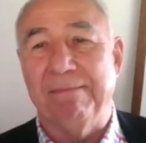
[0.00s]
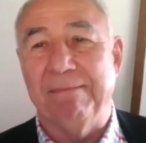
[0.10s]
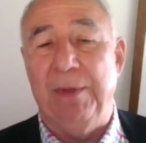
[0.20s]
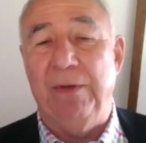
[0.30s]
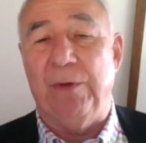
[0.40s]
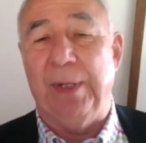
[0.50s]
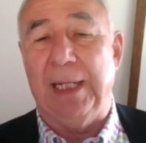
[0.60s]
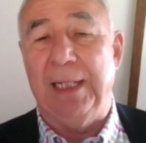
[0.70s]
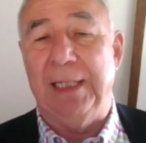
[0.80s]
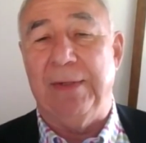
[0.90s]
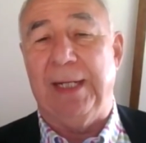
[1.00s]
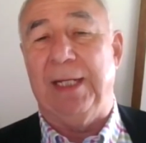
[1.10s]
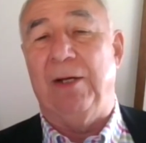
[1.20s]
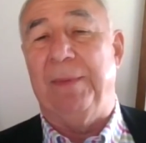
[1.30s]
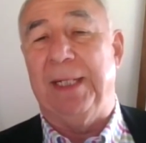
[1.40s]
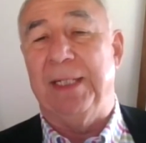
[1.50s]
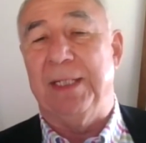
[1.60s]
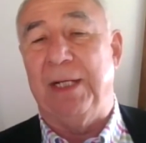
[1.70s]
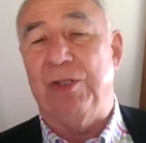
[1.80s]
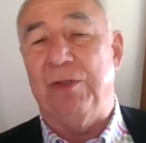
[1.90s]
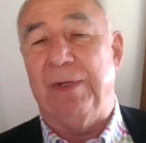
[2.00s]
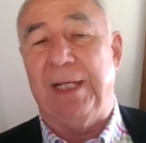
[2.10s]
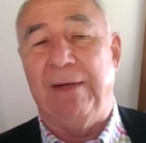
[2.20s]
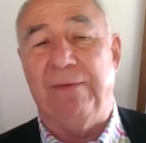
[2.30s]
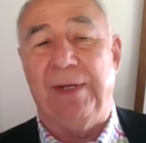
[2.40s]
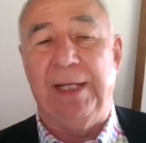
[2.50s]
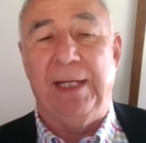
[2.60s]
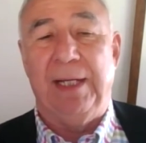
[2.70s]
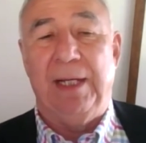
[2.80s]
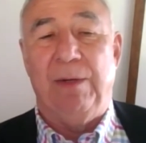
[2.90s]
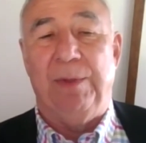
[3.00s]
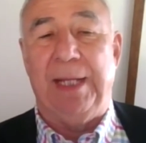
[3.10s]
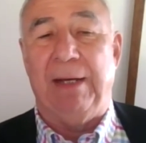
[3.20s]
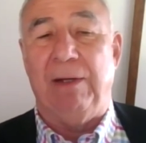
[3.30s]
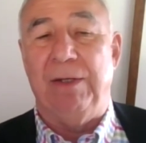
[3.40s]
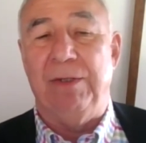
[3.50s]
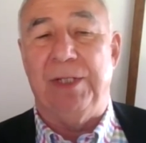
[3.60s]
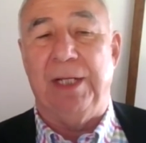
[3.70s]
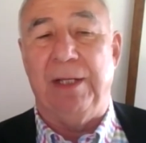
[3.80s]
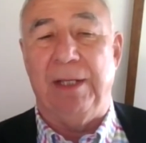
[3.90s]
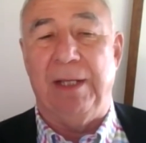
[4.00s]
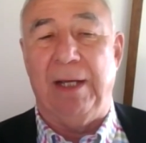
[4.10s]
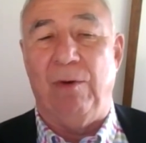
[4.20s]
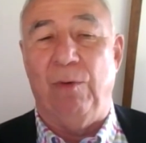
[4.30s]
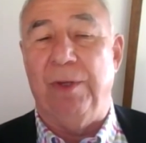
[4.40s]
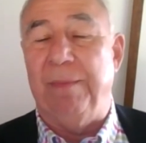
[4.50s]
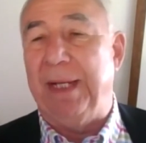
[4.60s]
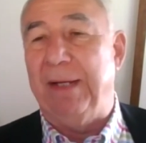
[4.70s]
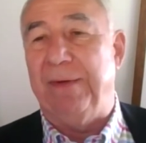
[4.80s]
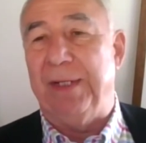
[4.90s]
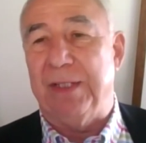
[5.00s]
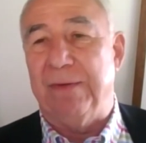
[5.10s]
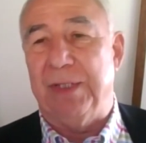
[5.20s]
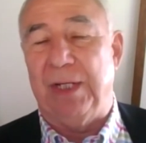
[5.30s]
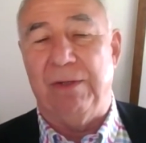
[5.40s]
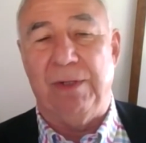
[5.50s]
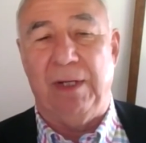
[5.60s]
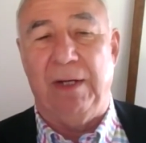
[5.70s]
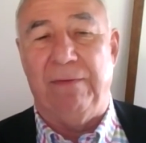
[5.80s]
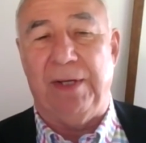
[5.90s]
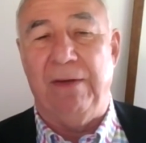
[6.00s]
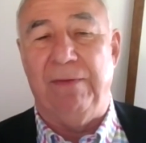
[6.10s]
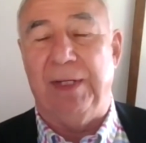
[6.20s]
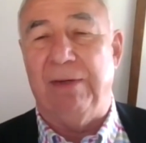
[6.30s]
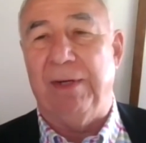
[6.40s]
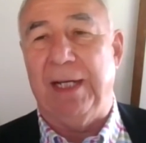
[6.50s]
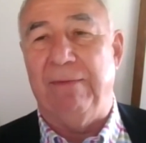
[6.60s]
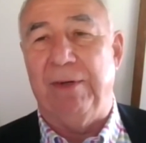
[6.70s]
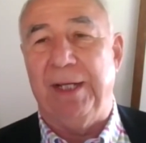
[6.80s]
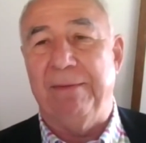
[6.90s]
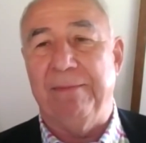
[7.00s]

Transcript: Move quickly to economic and social recovery without losing all the benefits of COVID recovery.